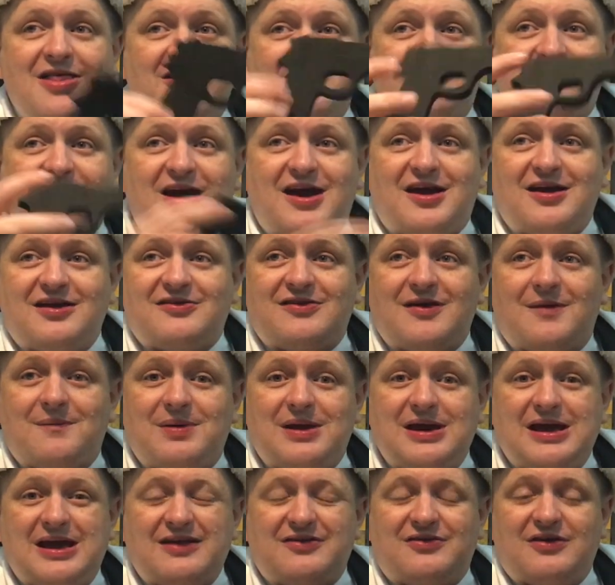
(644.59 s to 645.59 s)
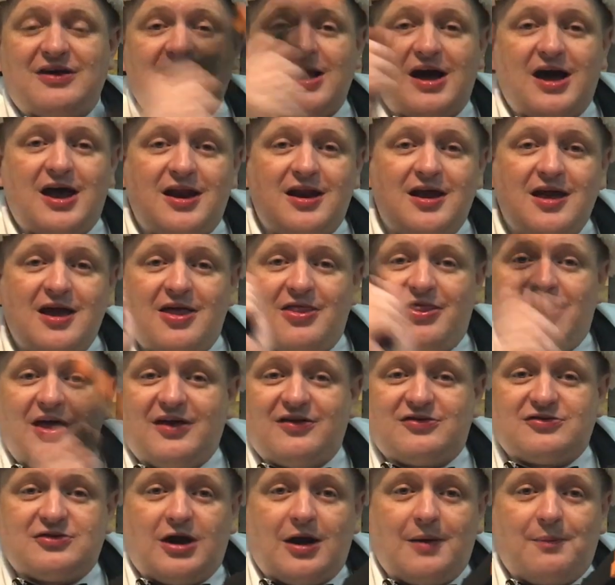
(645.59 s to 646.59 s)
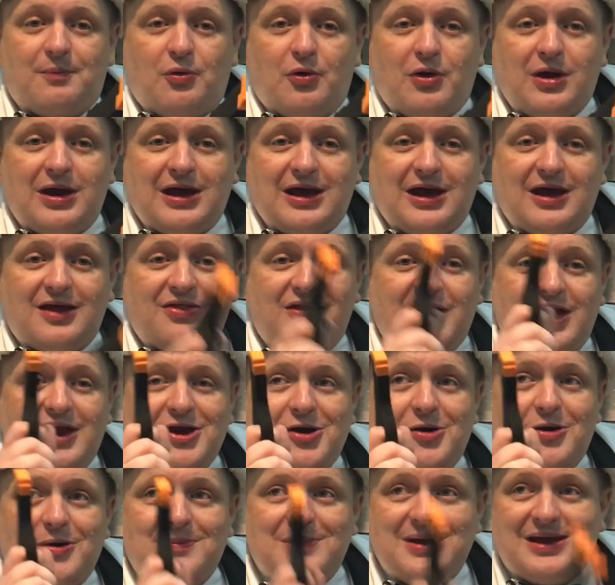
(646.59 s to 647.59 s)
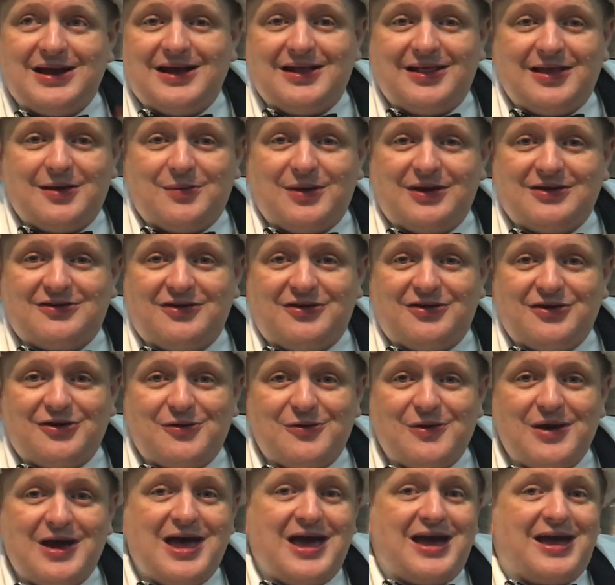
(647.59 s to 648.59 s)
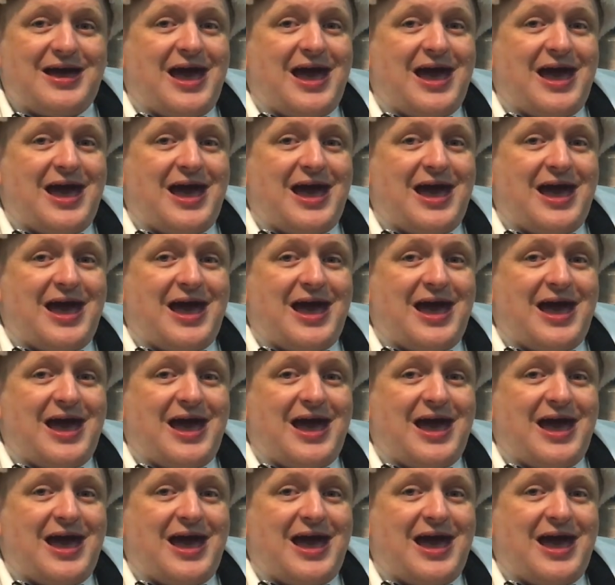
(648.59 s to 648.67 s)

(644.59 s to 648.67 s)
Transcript: The second somebody gets a gun, they start pointing it. They know immediately what to do.